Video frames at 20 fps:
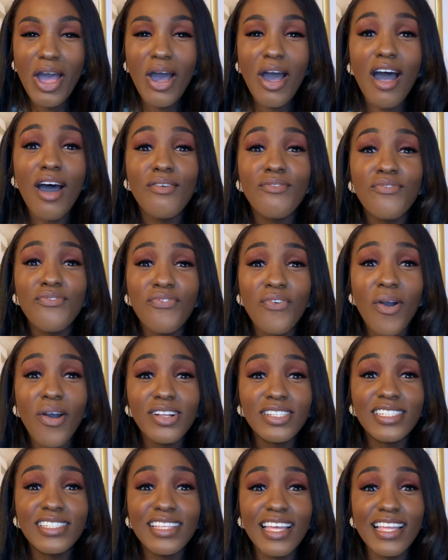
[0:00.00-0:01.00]

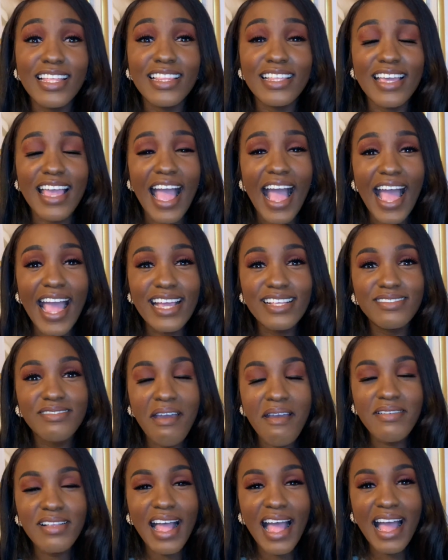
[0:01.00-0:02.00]
Unfortunately, I
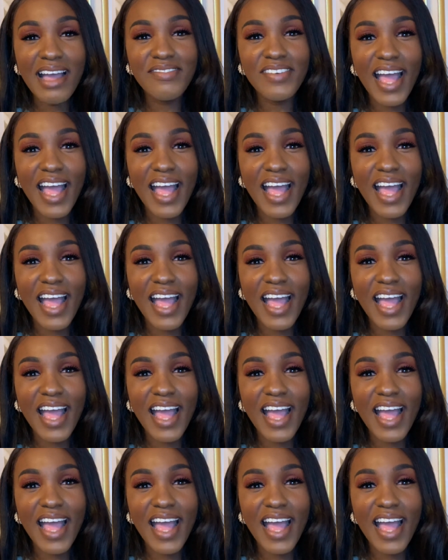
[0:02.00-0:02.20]
don't have